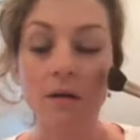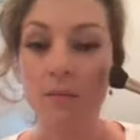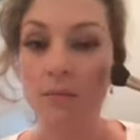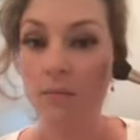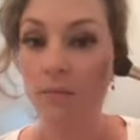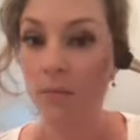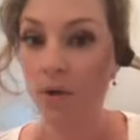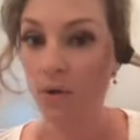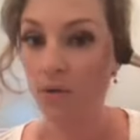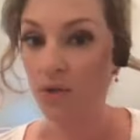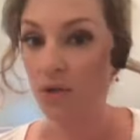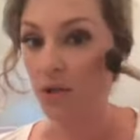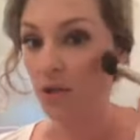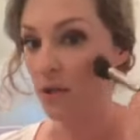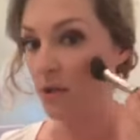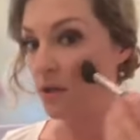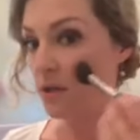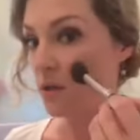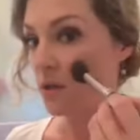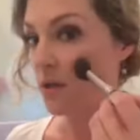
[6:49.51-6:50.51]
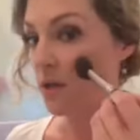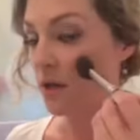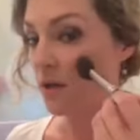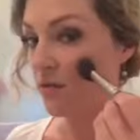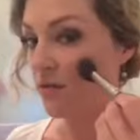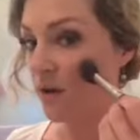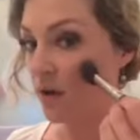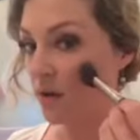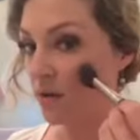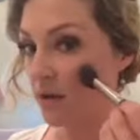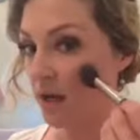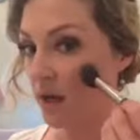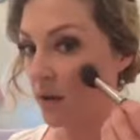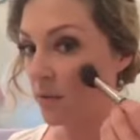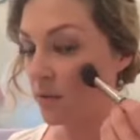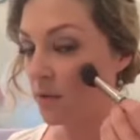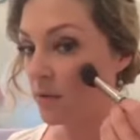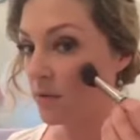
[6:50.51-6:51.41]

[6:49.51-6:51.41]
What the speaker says: motion there. Follow that